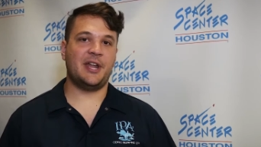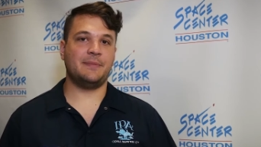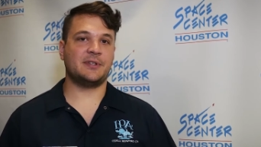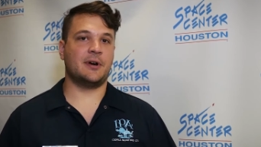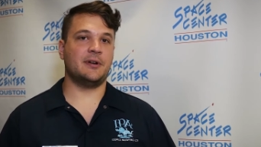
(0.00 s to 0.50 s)
My
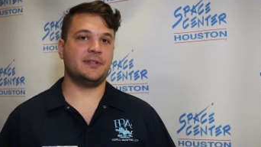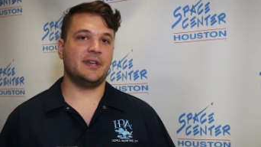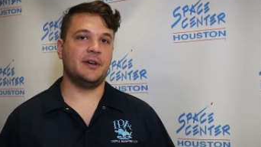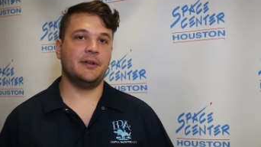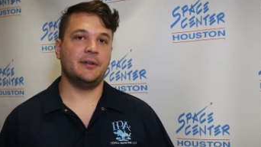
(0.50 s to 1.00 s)
name is Carl
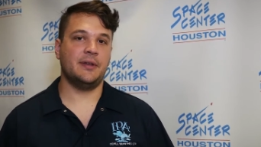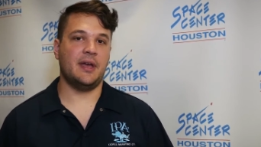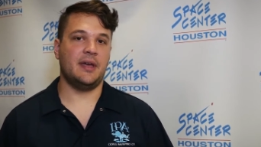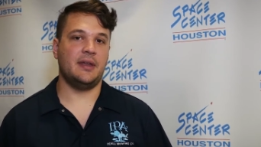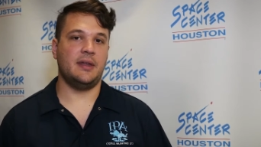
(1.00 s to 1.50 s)
Seal,
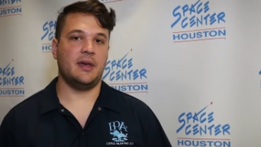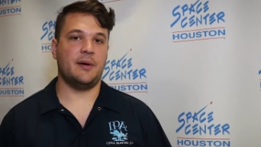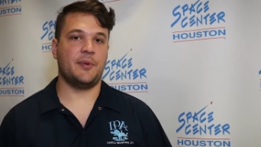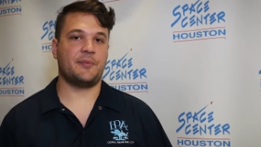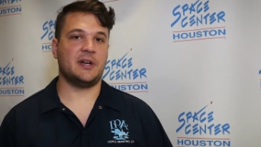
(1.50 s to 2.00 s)
and
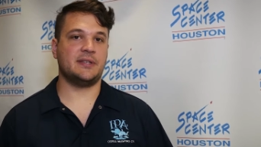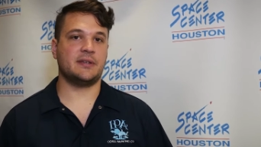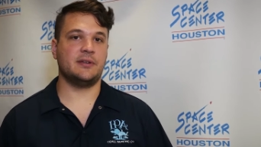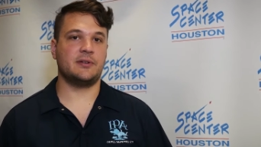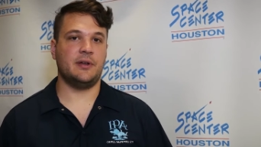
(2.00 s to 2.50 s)
I'm a
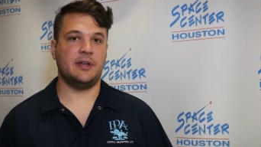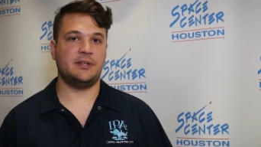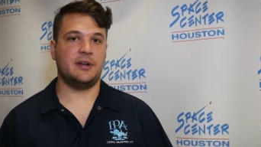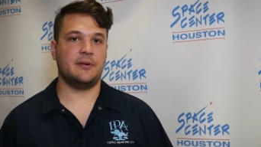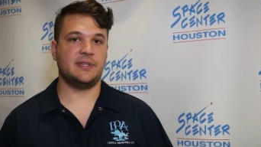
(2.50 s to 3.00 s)
process control
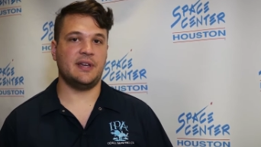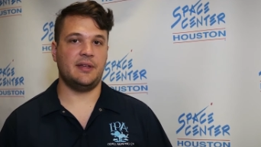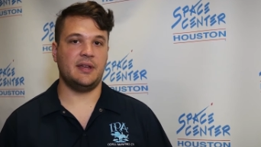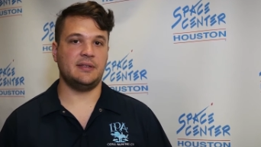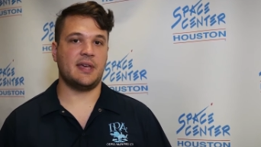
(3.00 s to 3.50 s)
engineer with
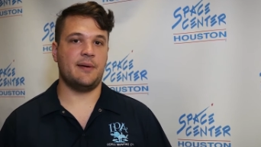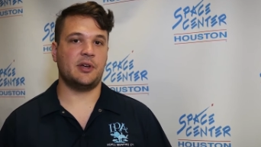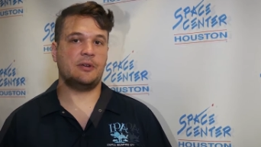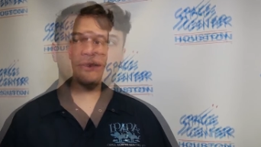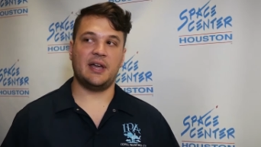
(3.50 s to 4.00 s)
Celanese
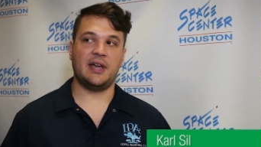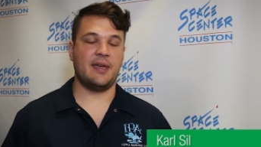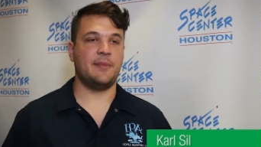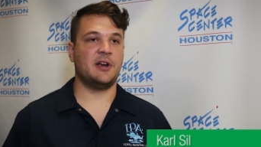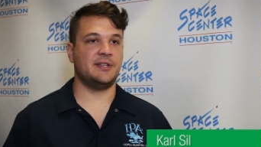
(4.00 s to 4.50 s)
Chemical. I
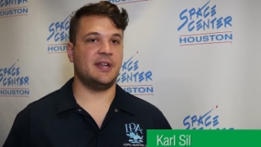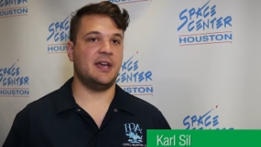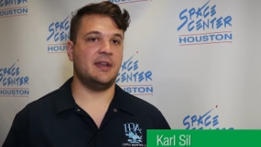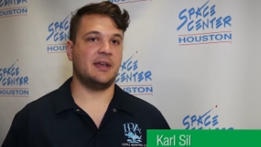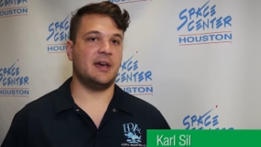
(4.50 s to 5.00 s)
came here
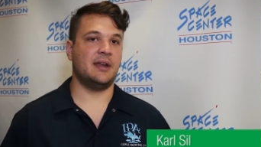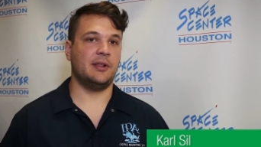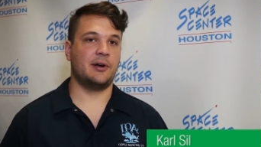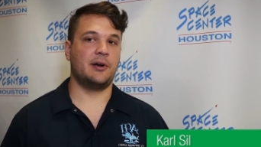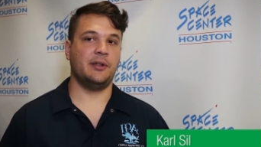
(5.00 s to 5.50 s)
today to kind of
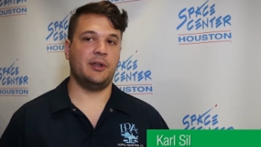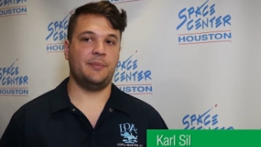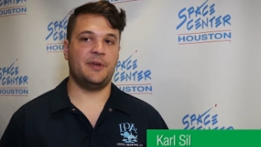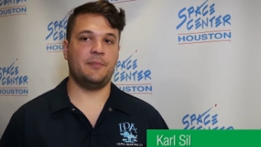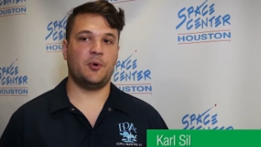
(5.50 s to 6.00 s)
learn a little
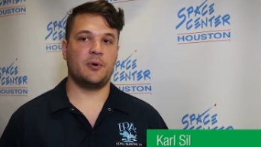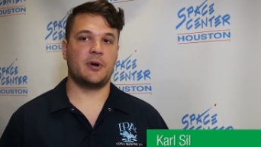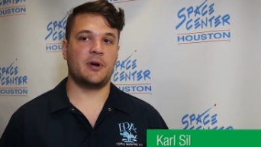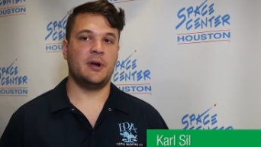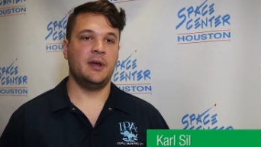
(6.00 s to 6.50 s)
bit
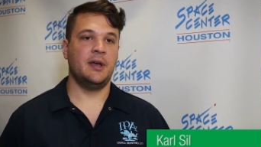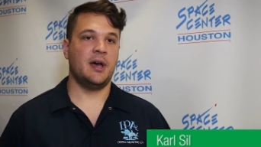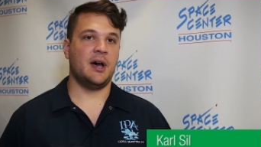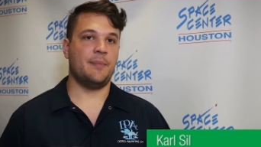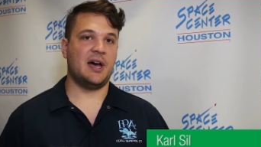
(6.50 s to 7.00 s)
more
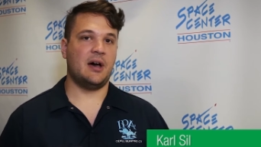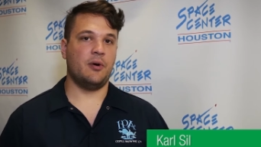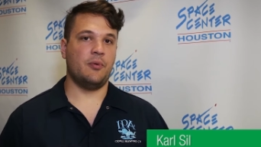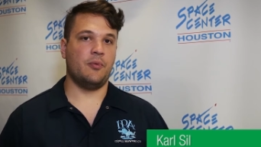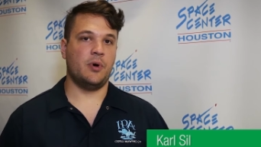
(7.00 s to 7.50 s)
about
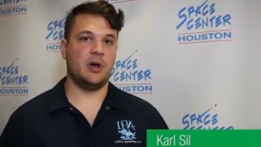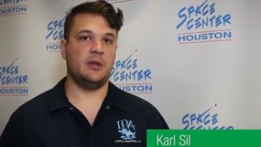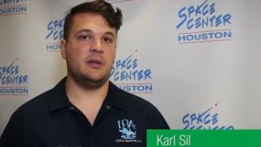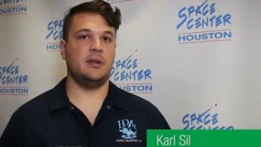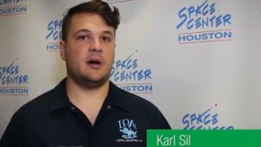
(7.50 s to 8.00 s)
what
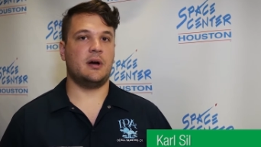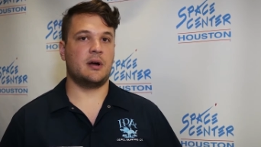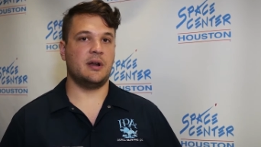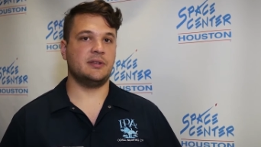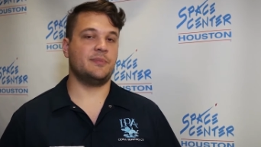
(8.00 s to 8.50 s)

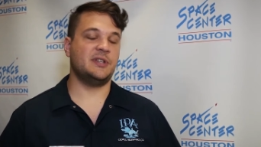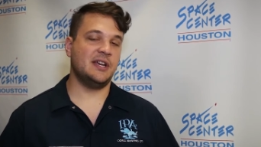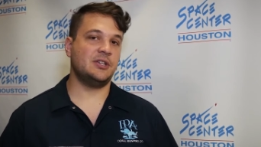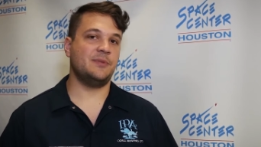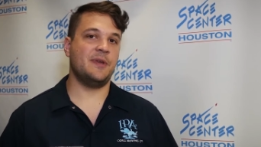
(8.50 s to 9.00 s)
our
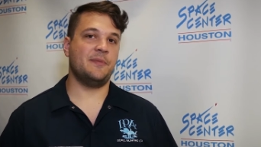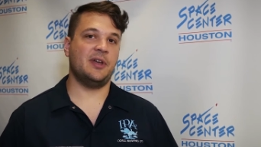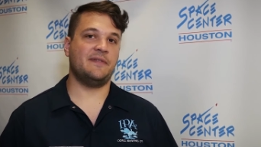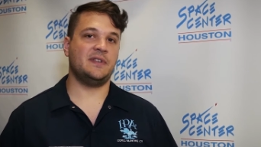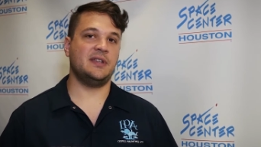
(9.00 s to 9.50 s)
instrumentation people
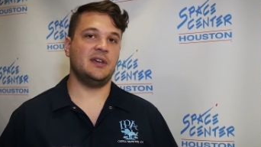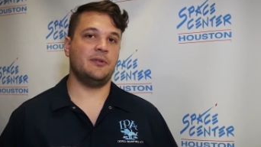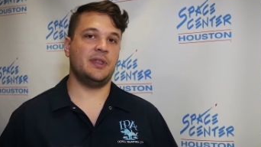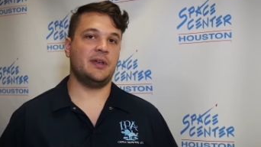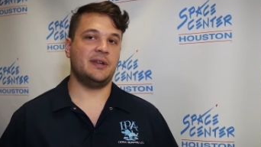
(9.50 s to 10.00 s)
have to deal
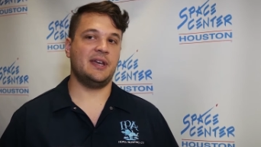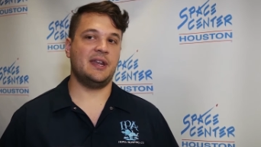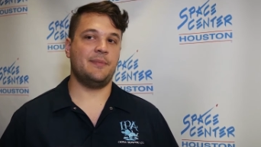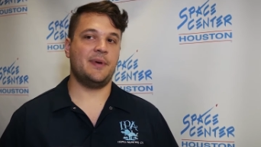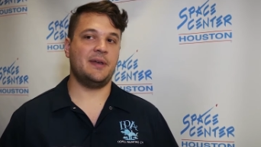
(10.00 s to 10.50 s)
with on a
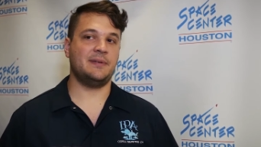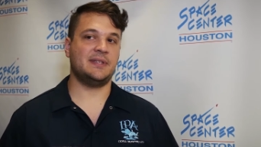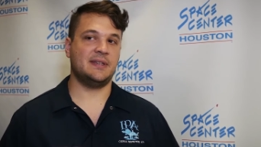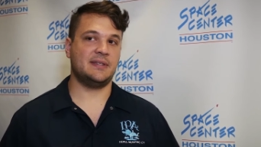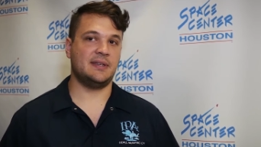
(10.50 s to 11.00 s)
day-to-day -day
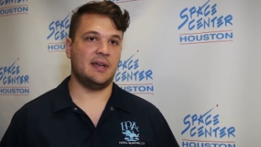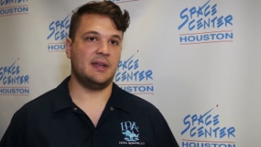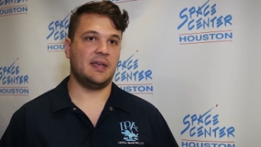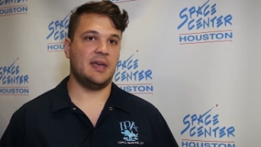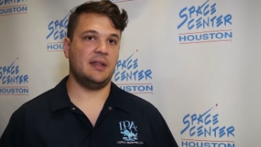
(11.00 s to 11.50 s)
basis
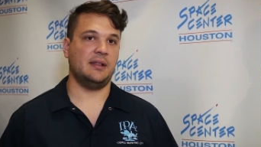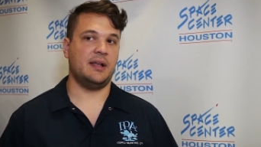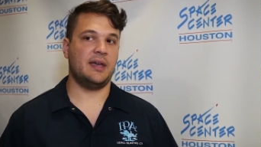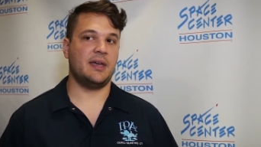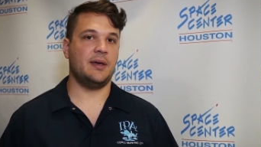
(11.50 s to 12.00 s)
and get
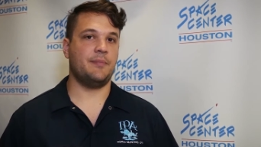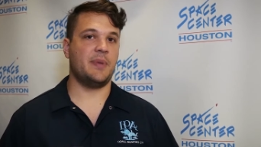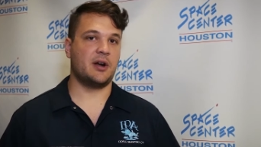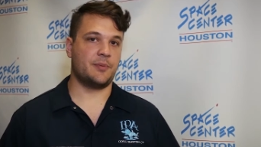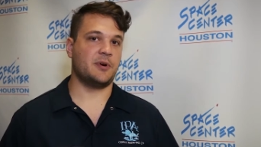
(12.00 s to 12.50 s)
like a
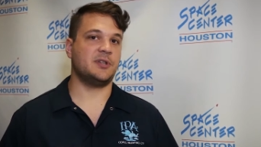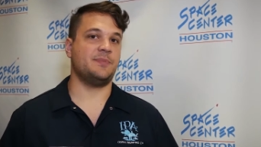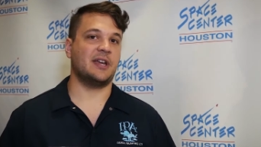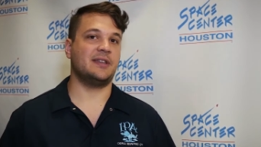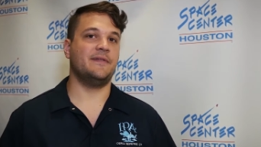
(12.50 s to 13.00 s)
better
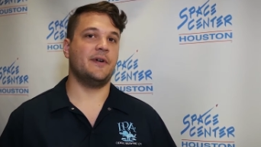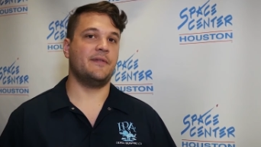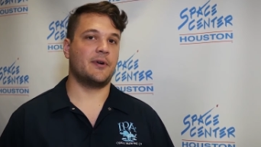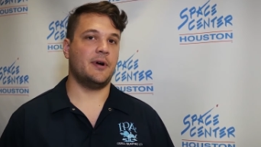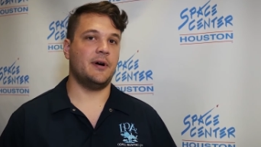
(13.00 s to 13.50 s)
perspective
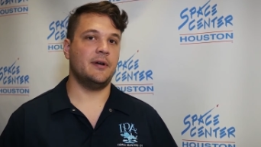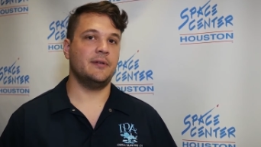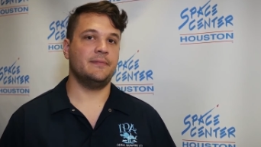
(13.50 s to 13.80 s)
overall.